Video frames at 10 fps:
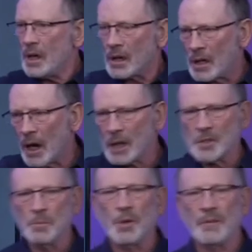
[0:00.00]
God is
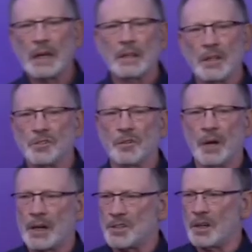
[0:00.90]
moving in this
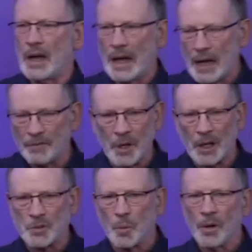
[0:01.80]
direction. I have
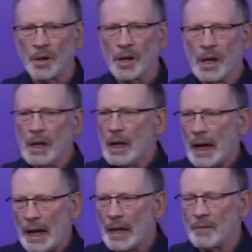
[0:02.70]
God's Word,
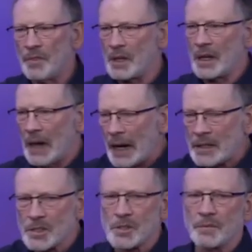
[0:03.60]
I have the
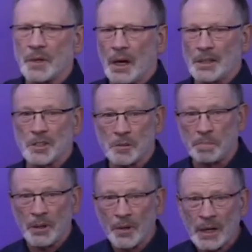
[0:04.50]
guidance of God's
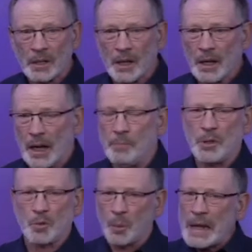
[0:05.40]
Spirit, and
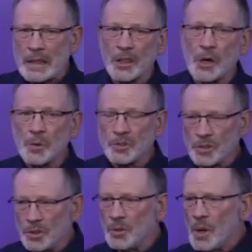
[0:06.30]
between those
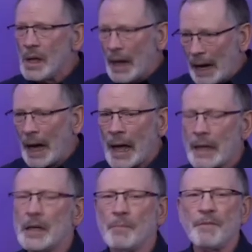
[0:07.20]
two, I
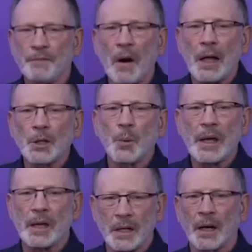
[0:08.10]
am
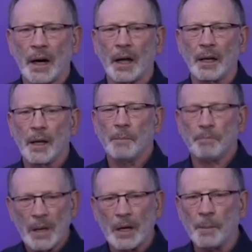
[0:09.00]
following God
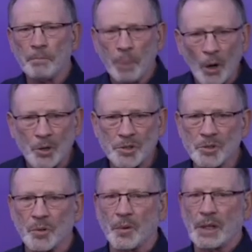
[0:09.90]
in a
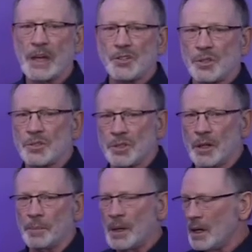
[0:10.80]
personal
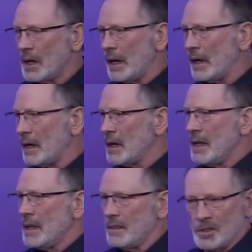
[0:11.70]
relationship. And
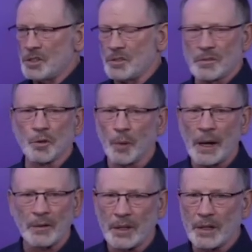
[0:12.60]
this is
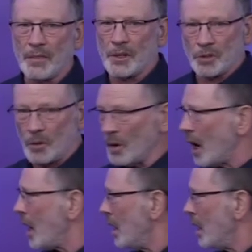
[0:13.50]
grounded in the Torah,